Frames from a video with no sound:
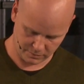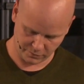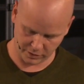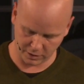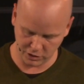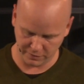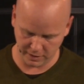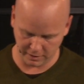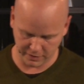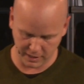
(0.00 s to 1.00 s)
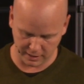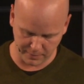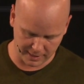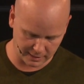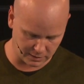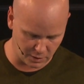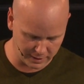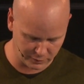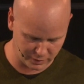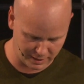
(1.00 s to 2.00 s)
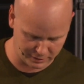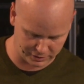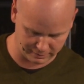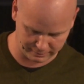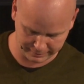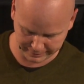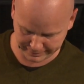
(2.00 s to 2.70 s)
For those of you that are thinking, man, that's a long introduction,